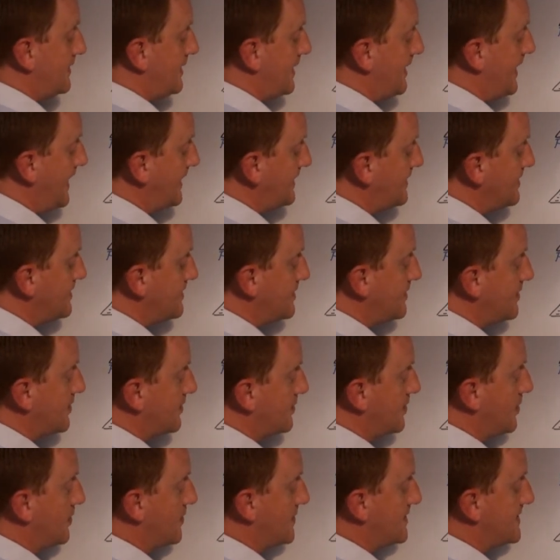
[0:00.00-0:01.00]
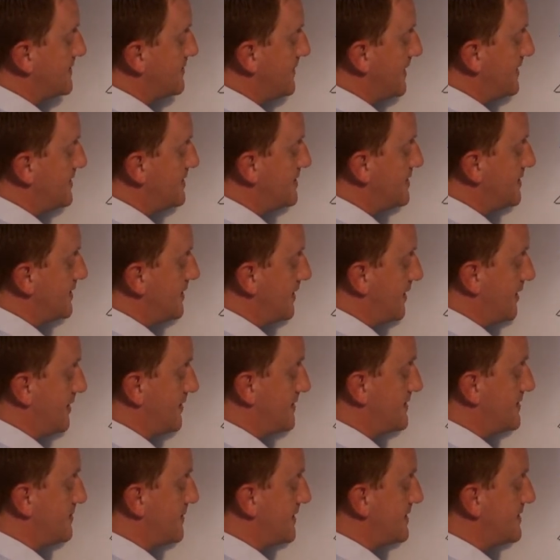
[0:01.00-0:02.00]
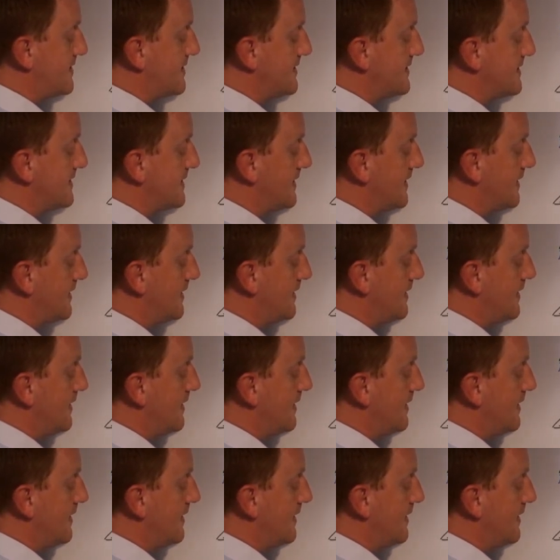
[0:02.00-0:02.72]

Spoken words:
connected to your core switch or switches,